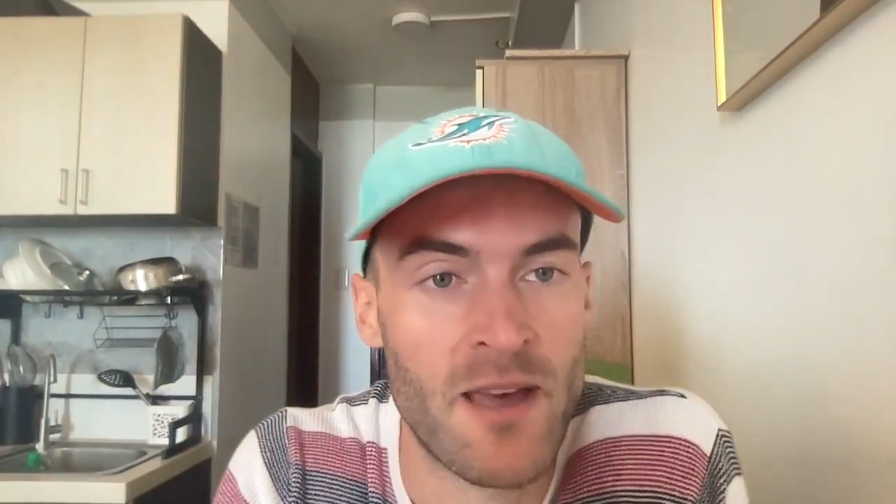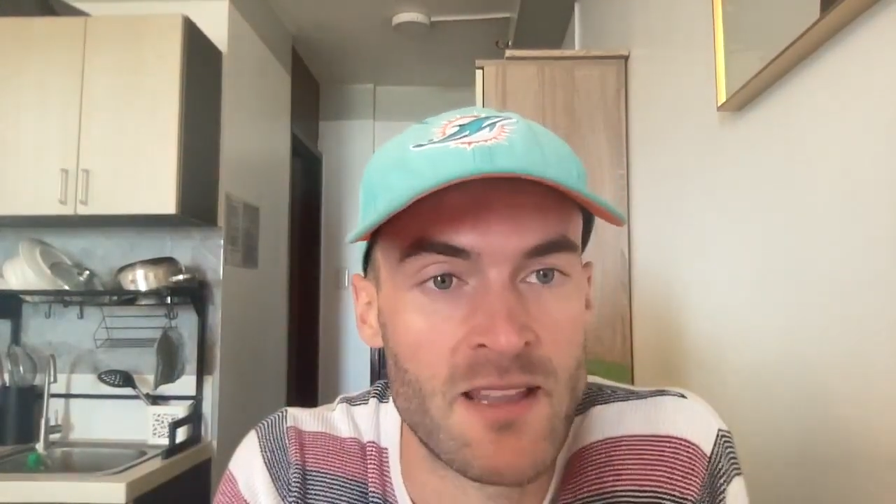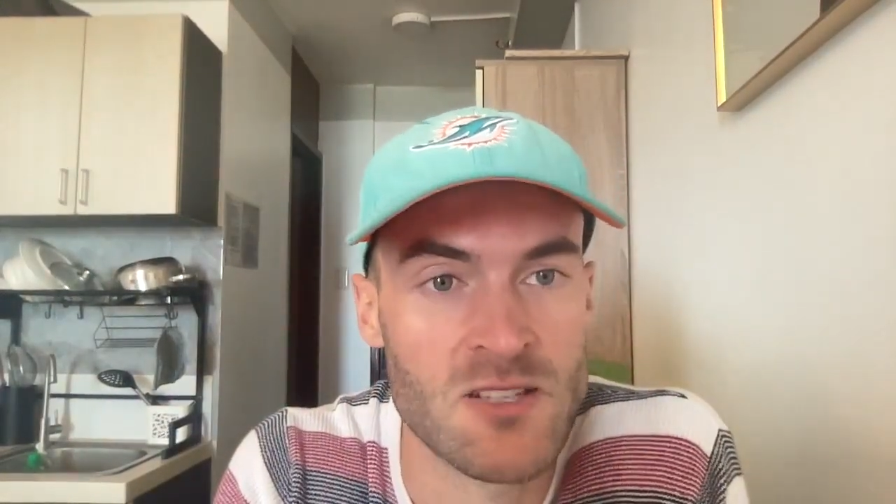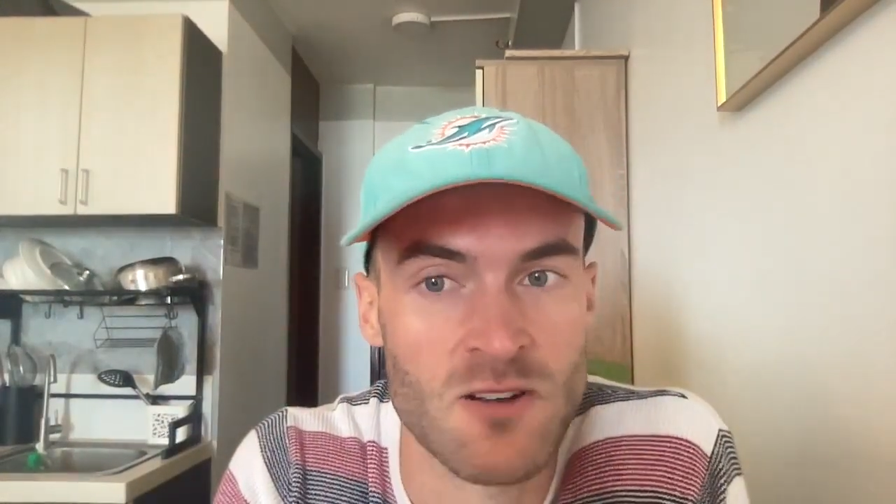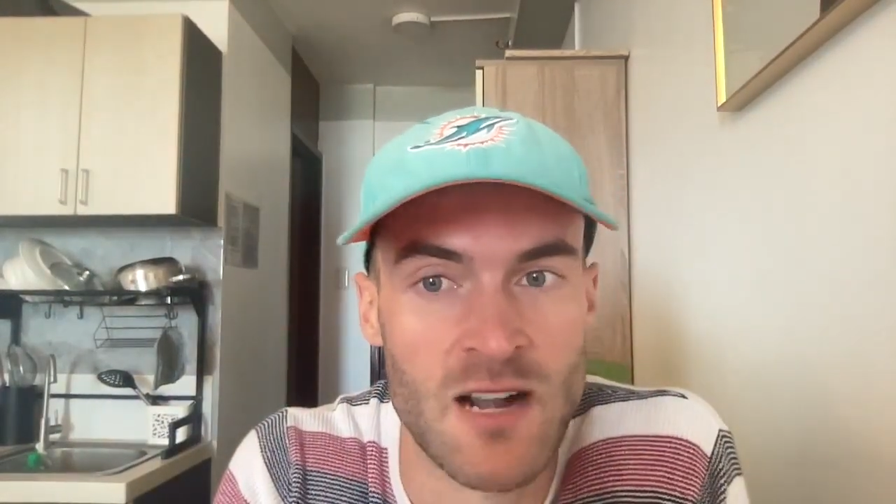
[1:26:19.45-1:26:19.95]
that
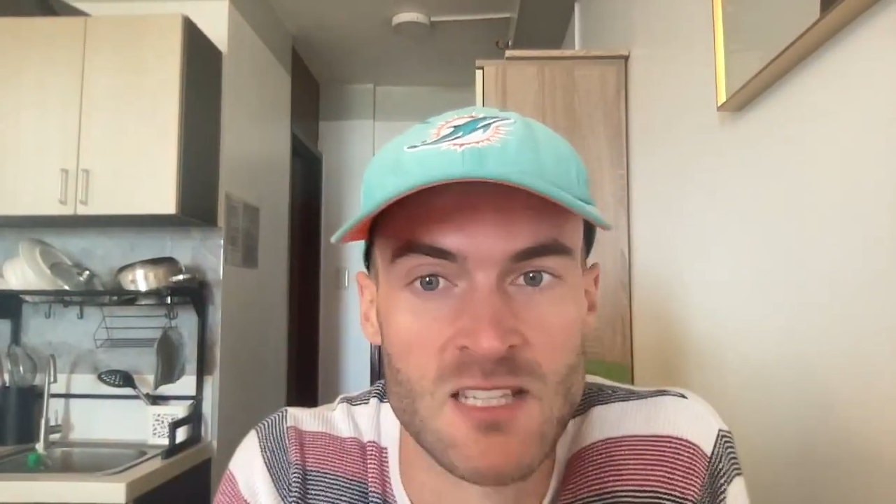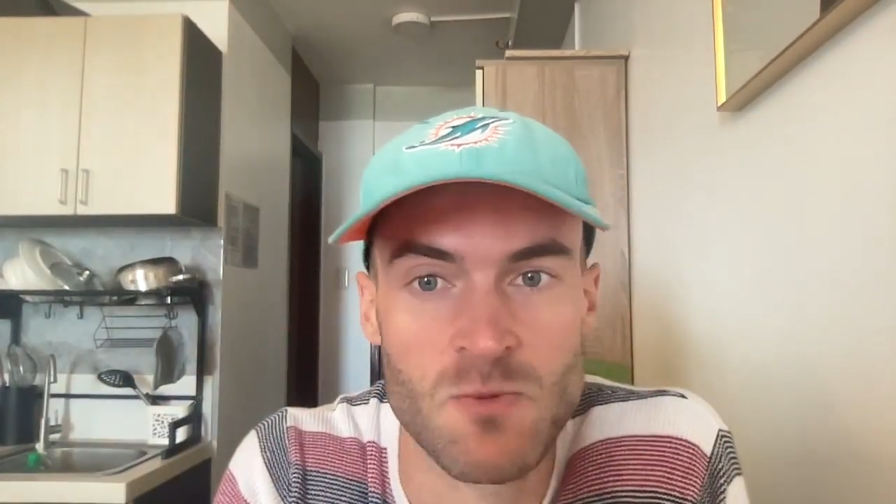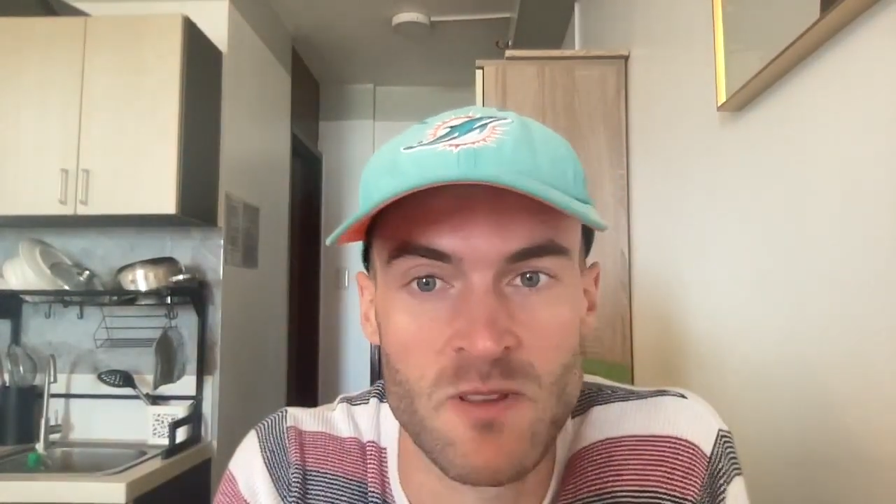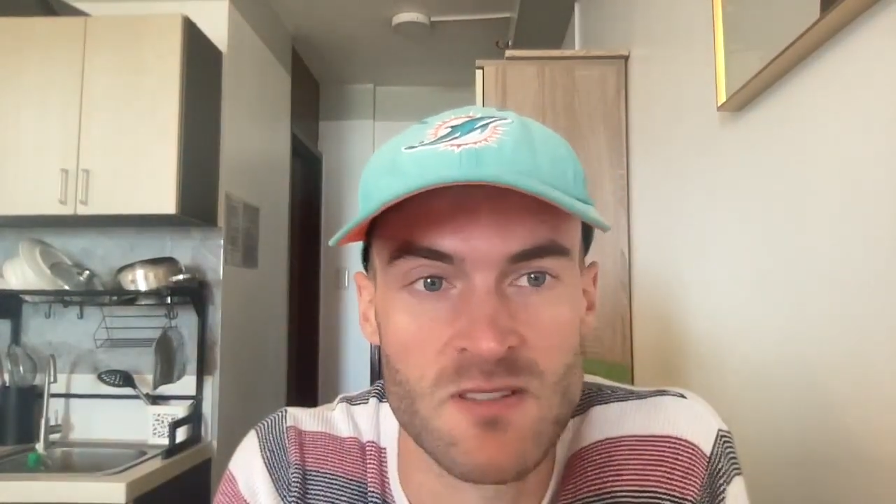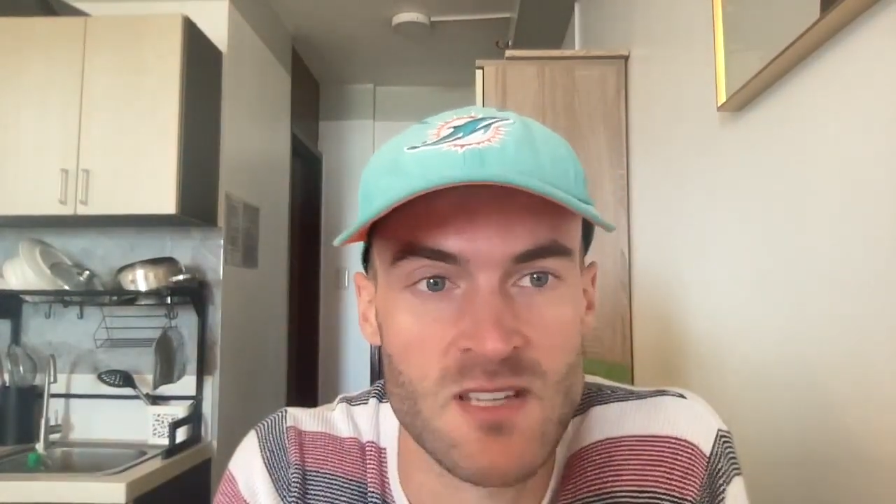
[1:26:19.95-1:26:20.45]

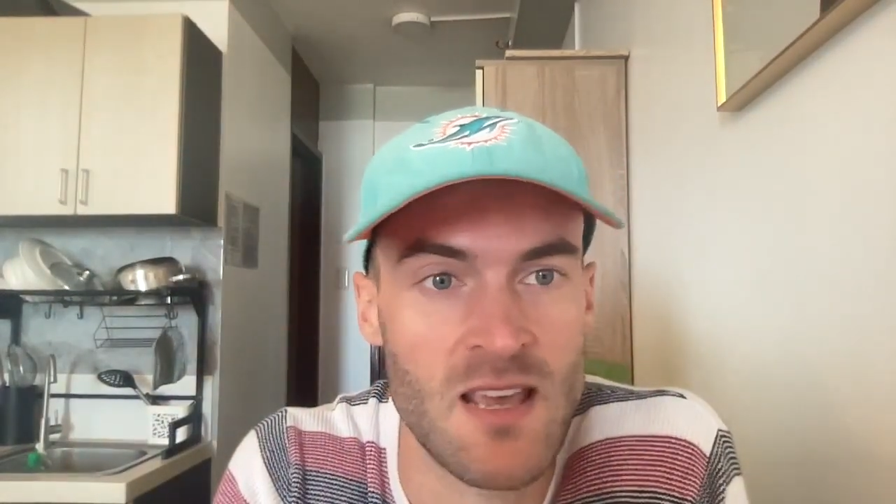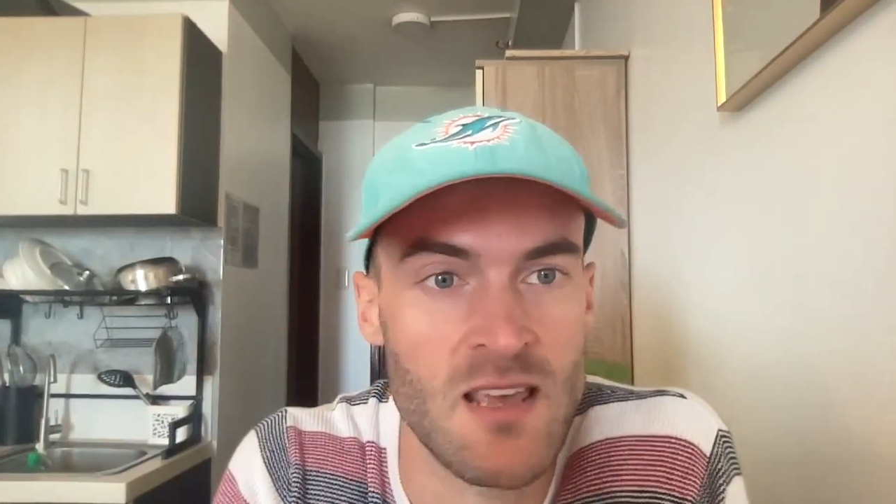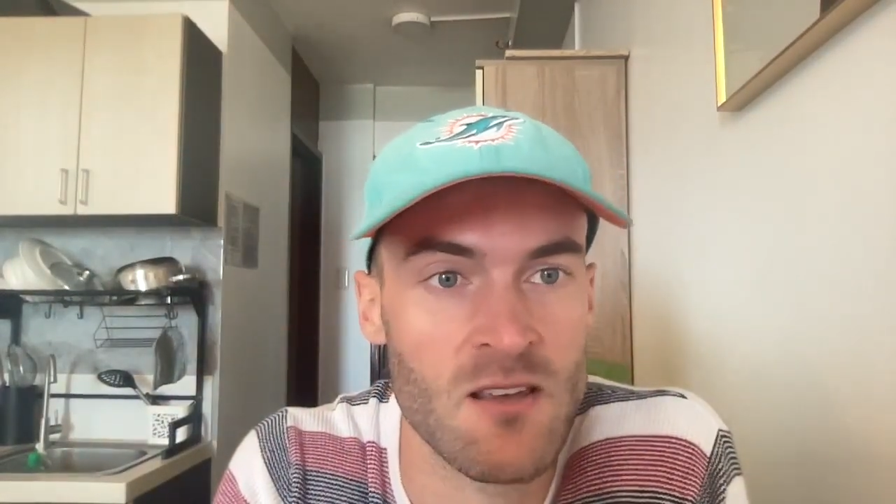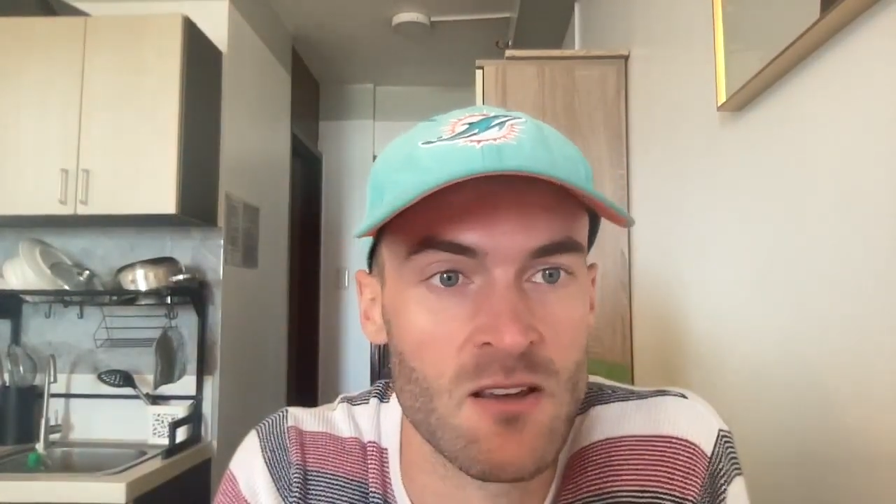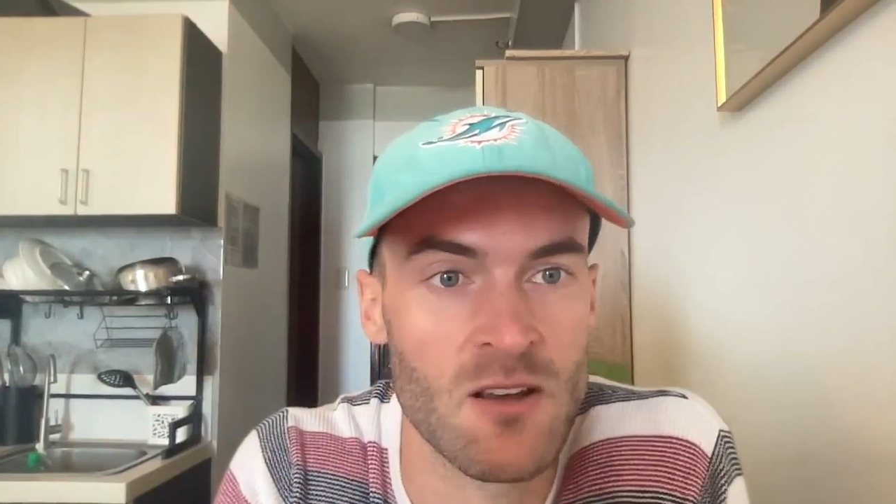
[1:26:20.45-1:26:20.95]
interacts with, say,